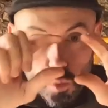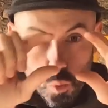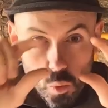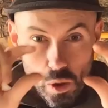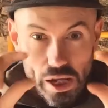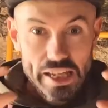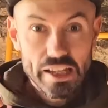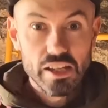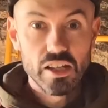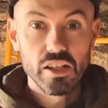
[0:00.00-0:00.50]

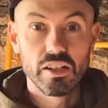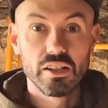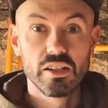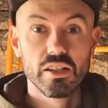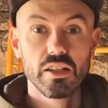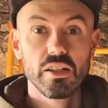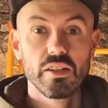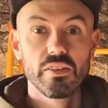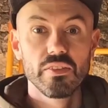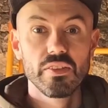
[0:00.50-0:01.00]

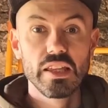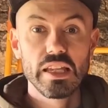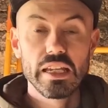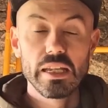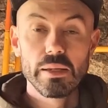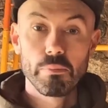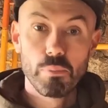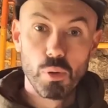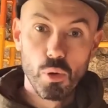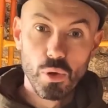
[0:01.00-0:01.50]
weaken
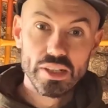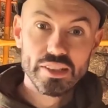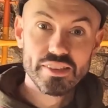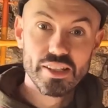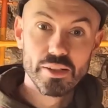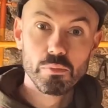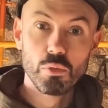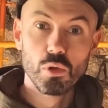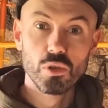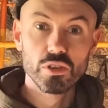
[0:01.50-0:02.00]
the
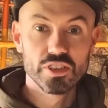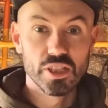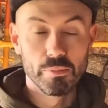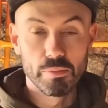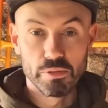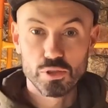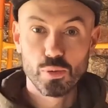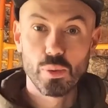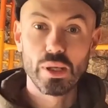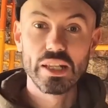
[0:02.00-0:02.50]
pointed mortar
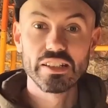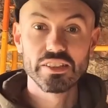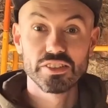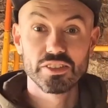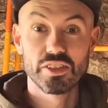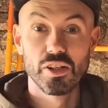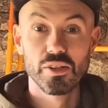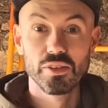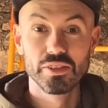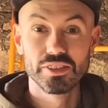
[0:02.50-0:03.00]
between the
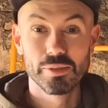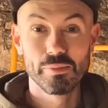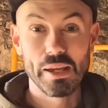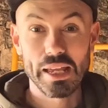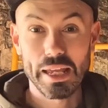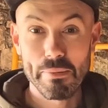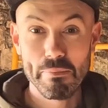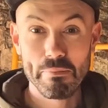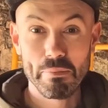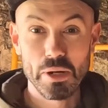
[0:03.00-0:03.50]
stones to
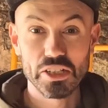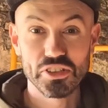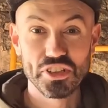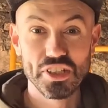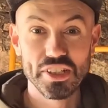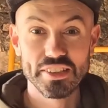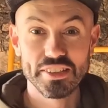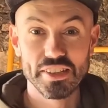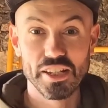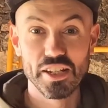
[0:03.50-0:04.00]
make it much
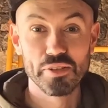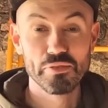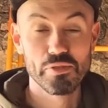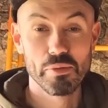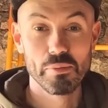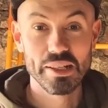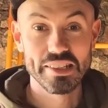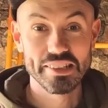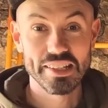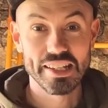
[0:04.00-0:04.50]
easier for
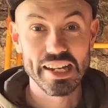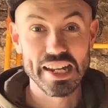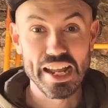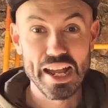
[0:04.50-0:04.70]
me to get it